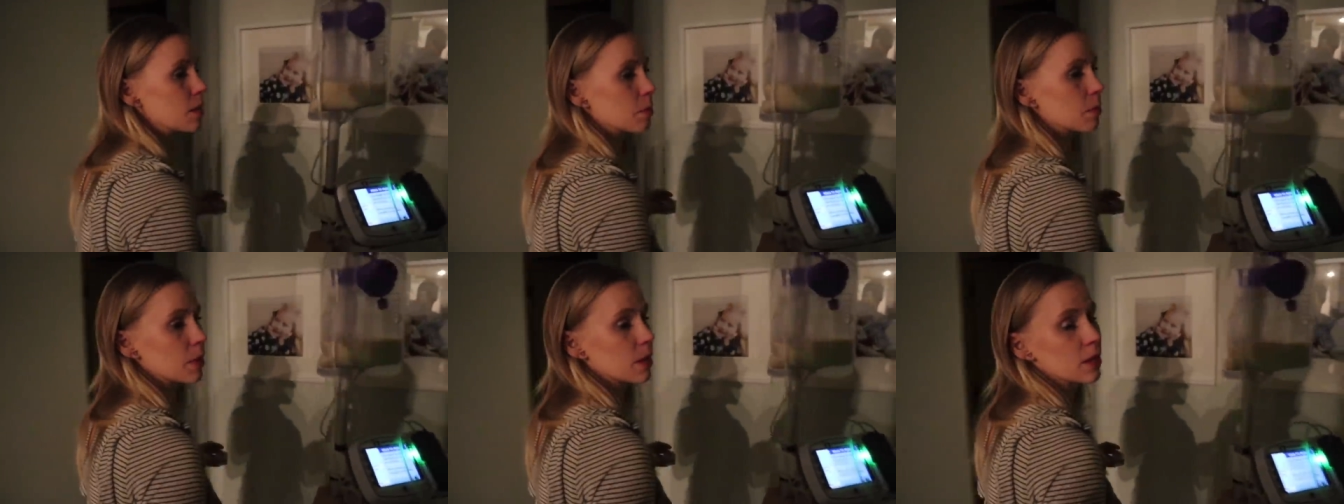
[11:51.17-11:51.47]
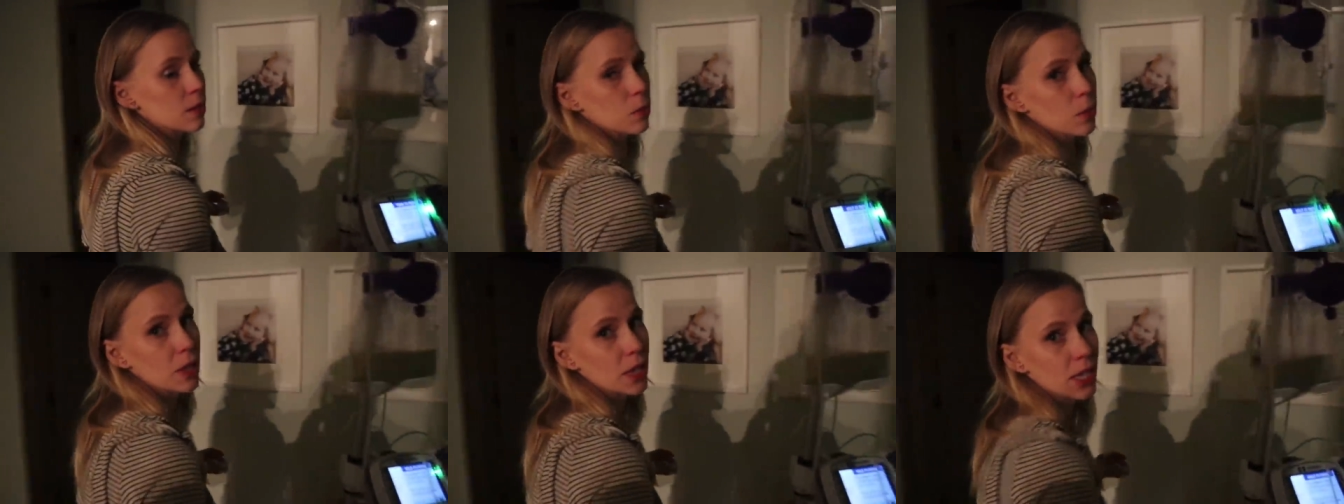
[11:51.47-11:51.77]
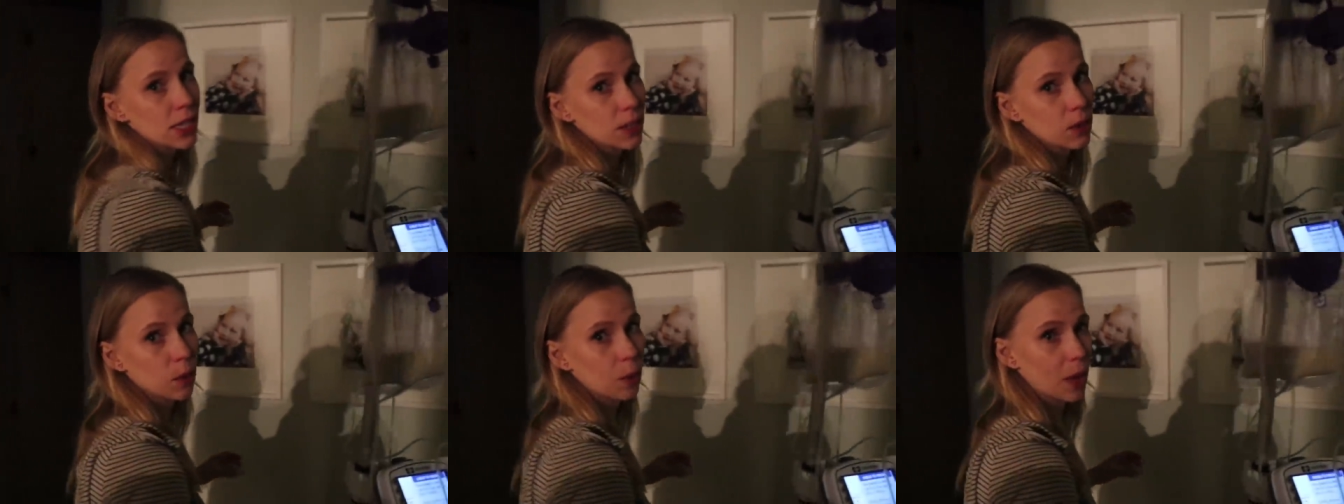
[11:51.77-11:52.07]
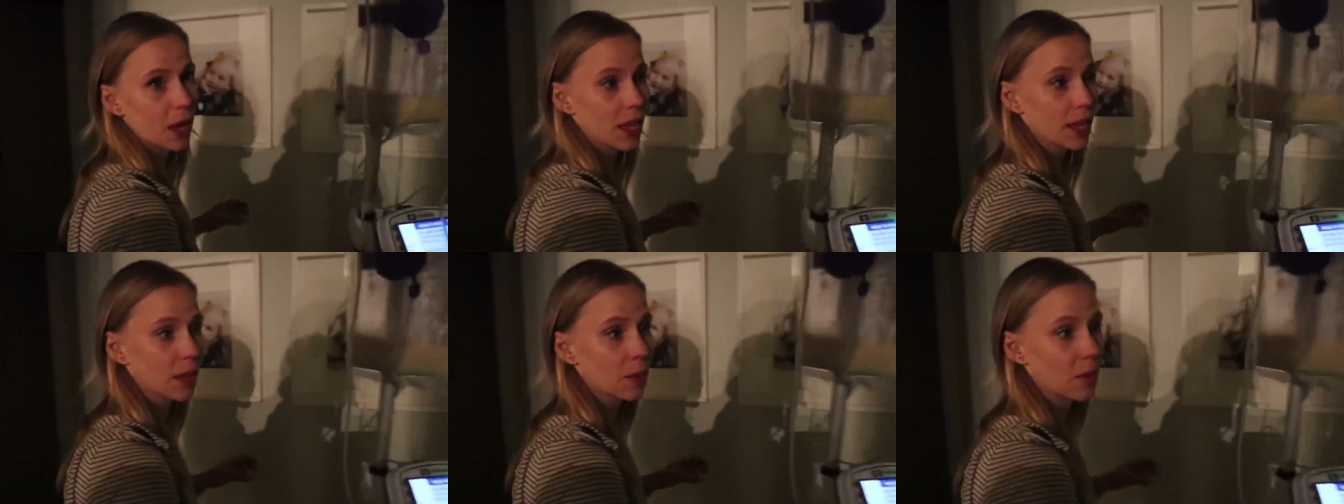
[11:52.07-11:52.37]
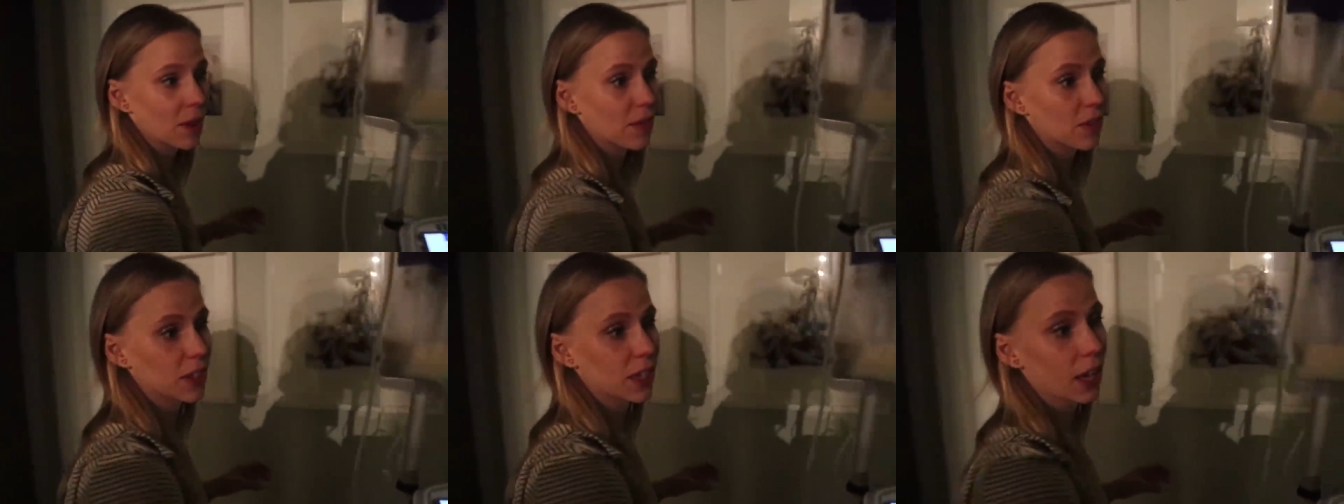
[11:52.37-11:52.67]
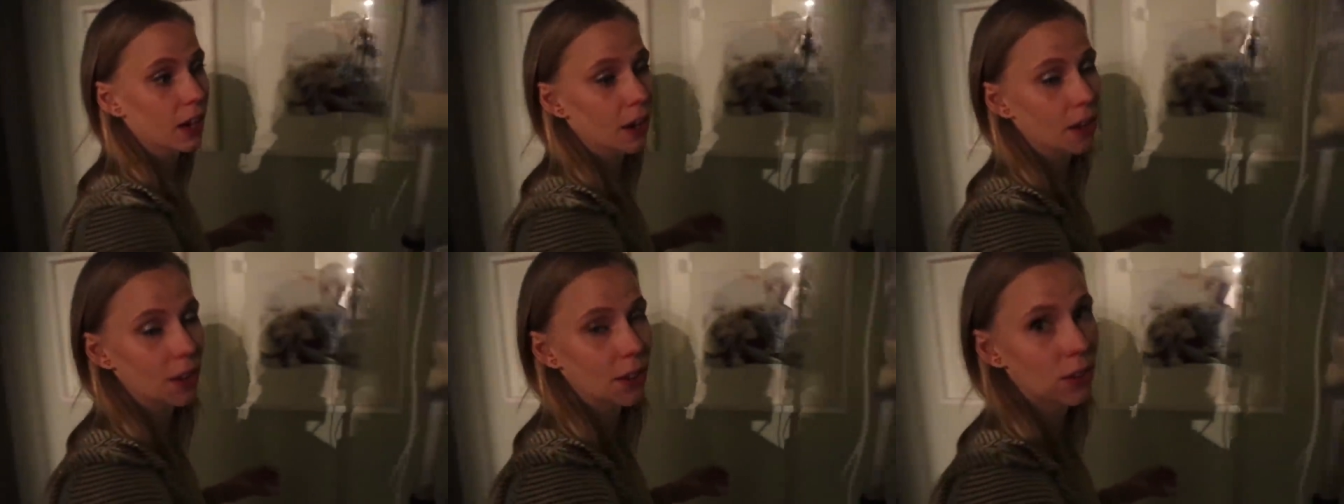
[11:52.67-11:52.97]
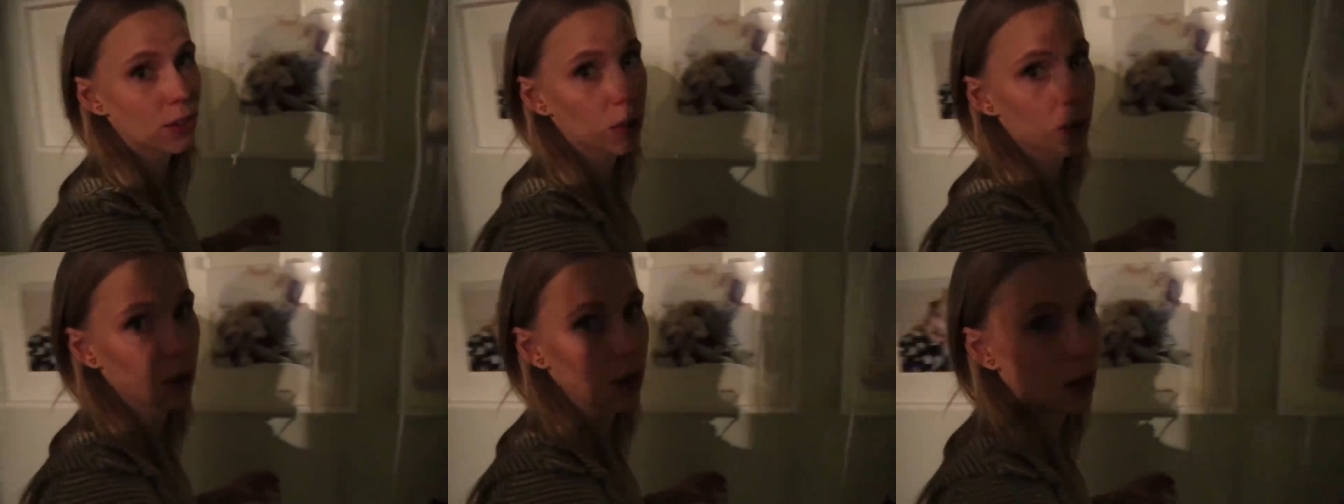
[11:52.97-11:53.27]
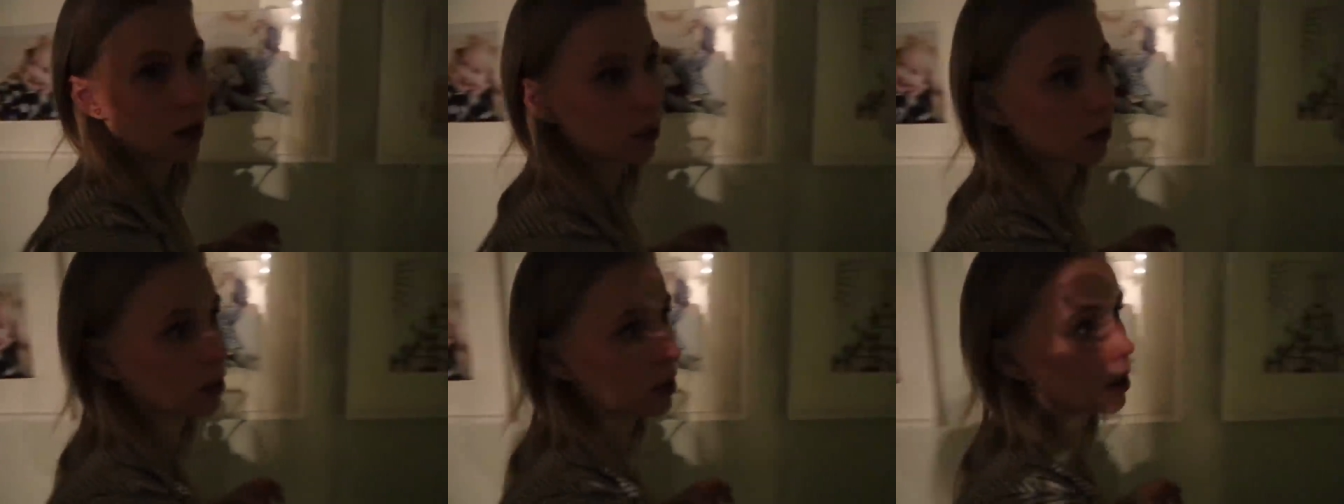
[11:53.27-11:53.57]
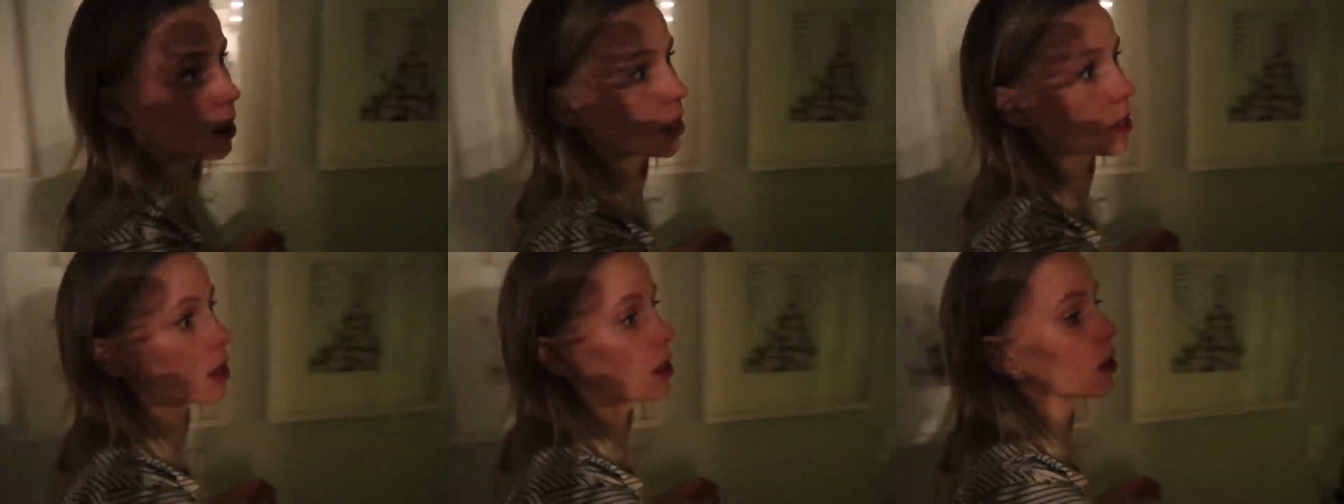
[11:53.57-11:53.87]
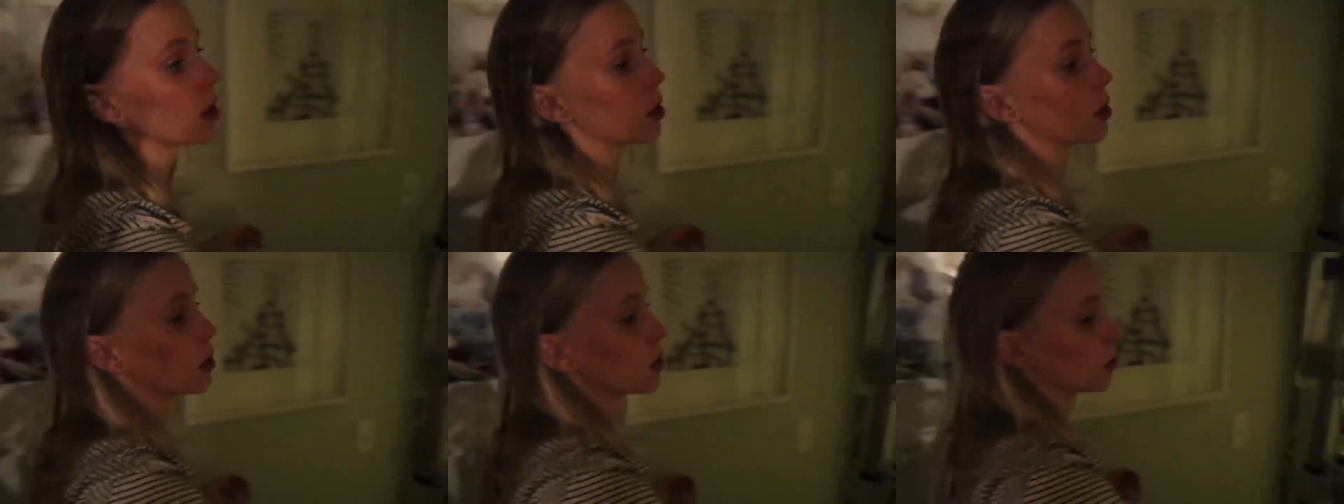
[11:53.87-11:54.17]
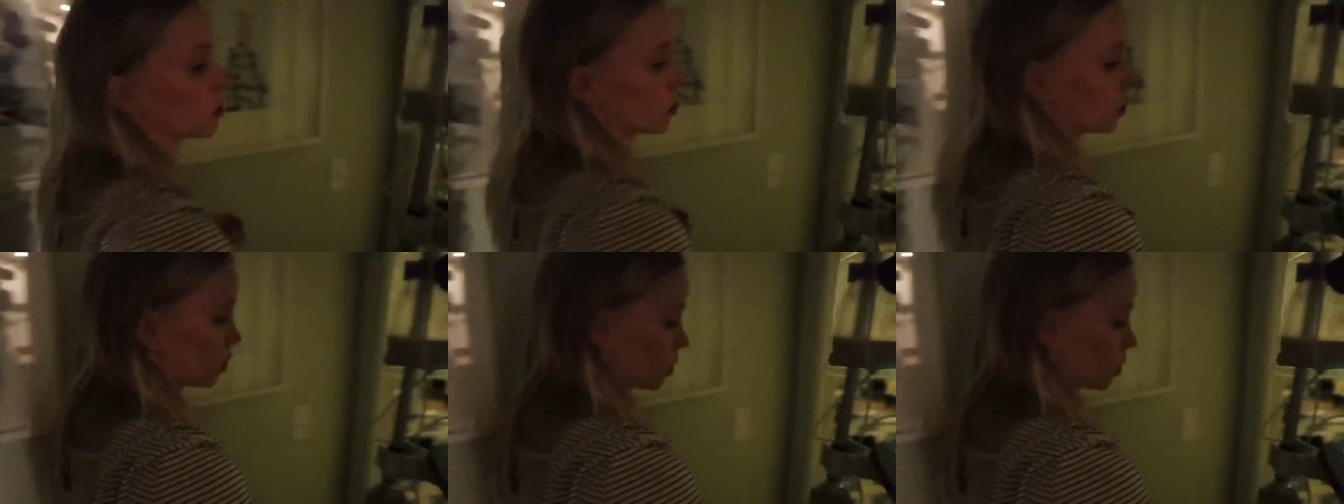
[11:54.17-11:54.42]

because when he's awake and we have to carry this around, yeah.